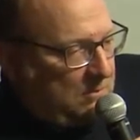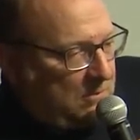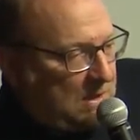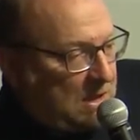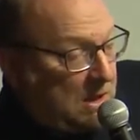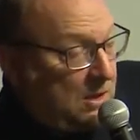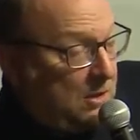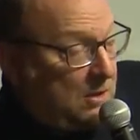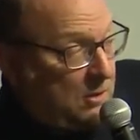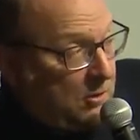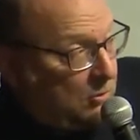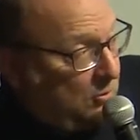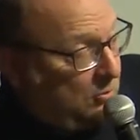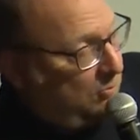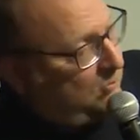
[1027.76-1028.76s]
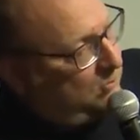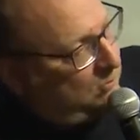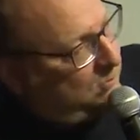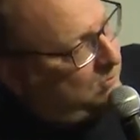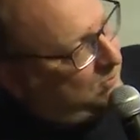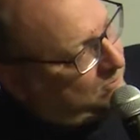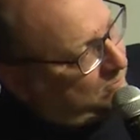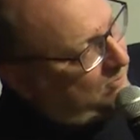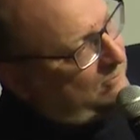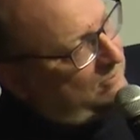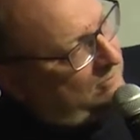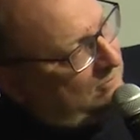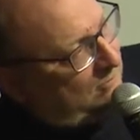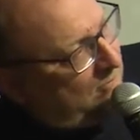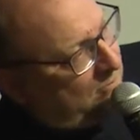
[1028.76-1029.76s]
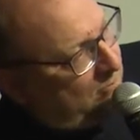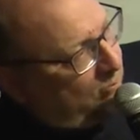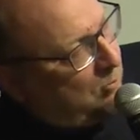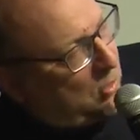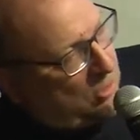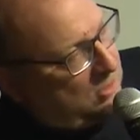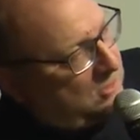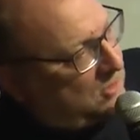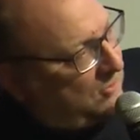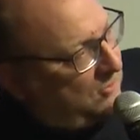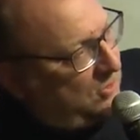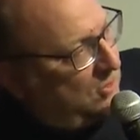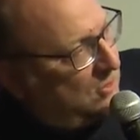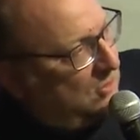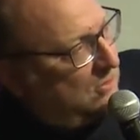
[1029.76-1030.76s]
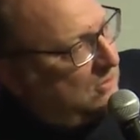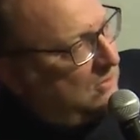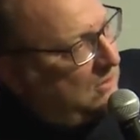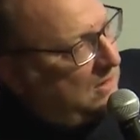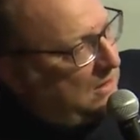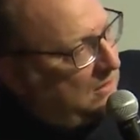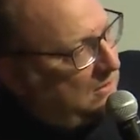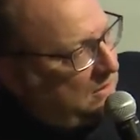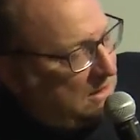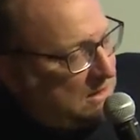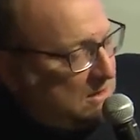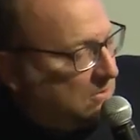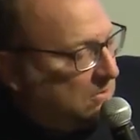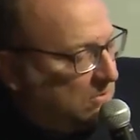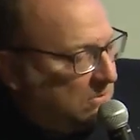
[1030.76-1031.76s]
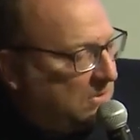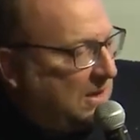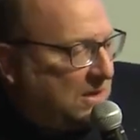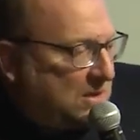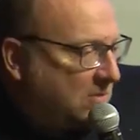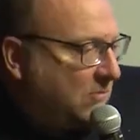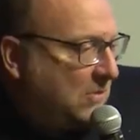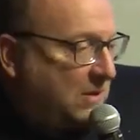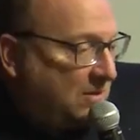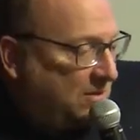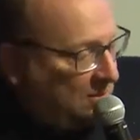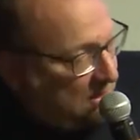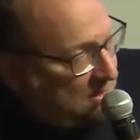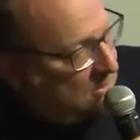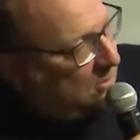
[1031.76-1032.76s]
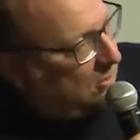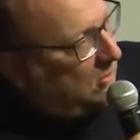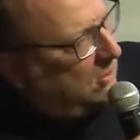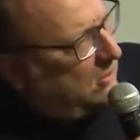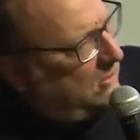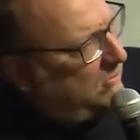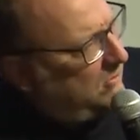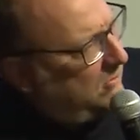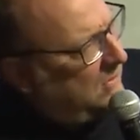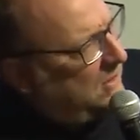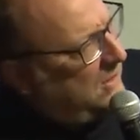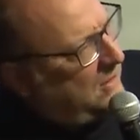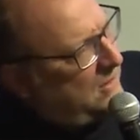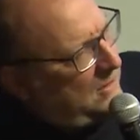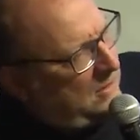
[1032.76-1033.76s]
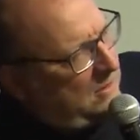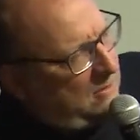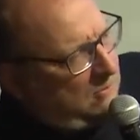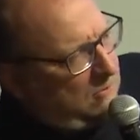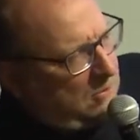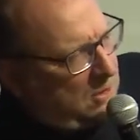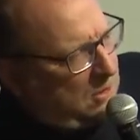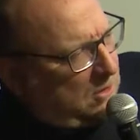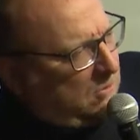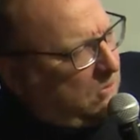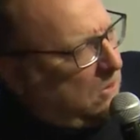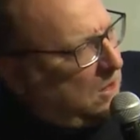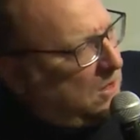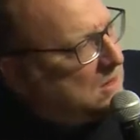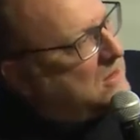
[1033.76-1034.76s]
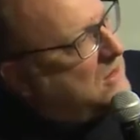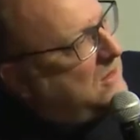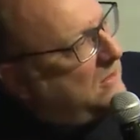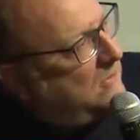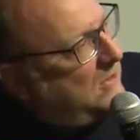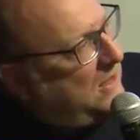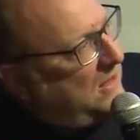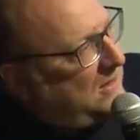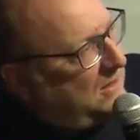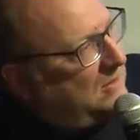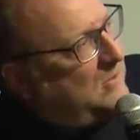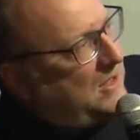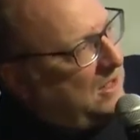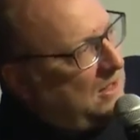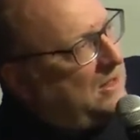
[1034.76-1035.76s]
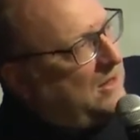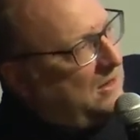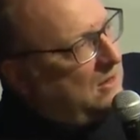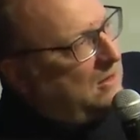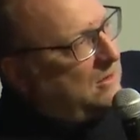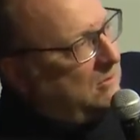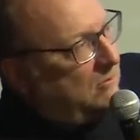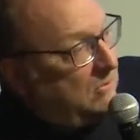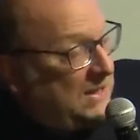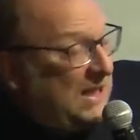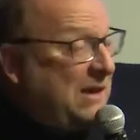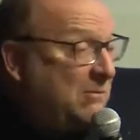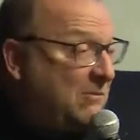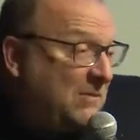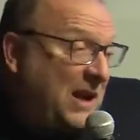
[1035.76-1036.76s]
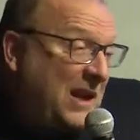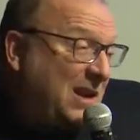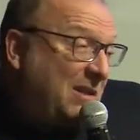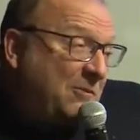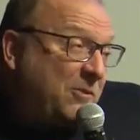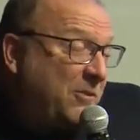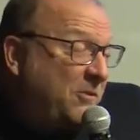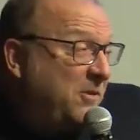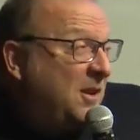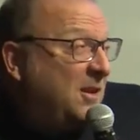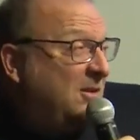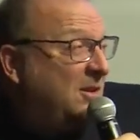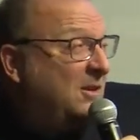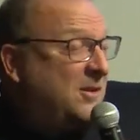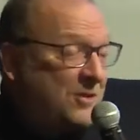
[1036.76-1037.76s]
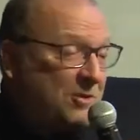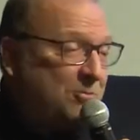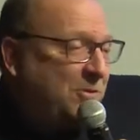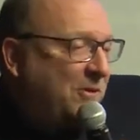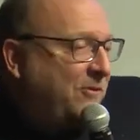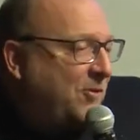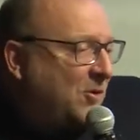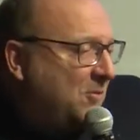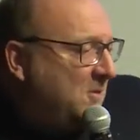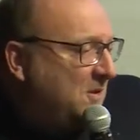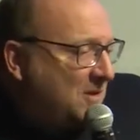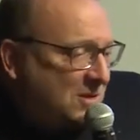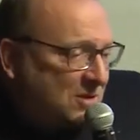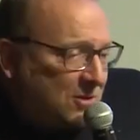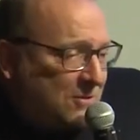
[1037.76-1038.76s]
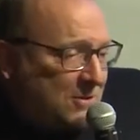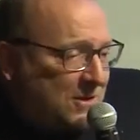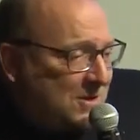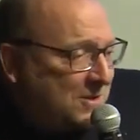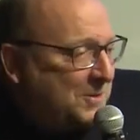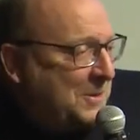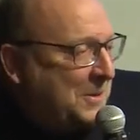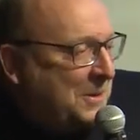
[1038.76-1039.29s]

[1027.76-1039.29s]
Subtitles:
unknown points of view, and that's what this whole work was in a way in the beginning. But I come from theater. Performance is always